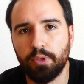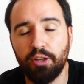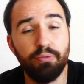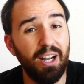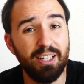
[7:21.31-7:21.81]

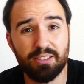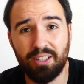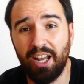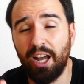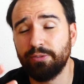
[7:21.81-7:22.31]
In fact,
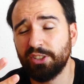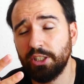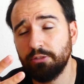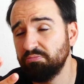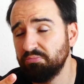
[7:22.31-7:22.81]
I have
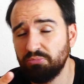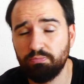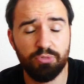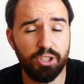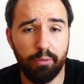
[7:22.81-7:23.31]
seen
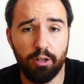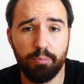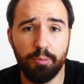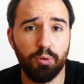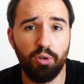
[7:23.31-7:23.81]
several
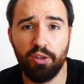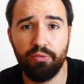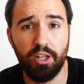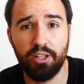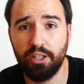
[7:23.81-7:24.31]
people
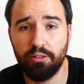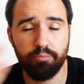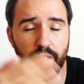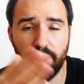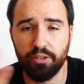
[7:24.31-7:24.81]

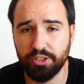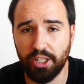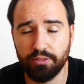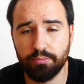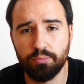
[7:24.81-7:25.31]
defending either
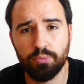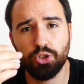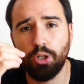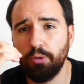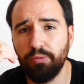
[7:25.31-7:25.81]
side.
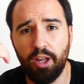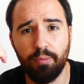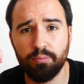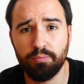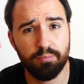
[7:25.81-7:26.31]
Some of
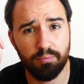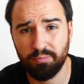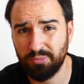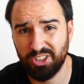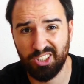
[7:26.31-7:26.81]
them
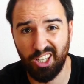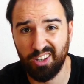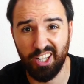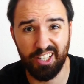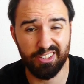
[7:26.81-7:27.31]
say
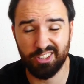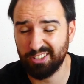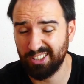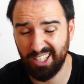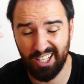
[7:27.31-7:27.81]
that it's
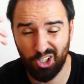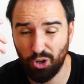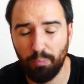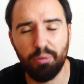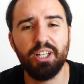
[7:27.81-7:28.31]

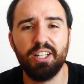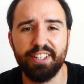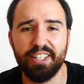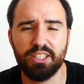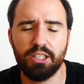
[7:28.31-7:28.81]
completely
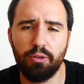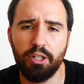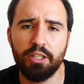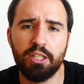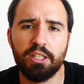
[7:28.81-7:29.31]
necessary,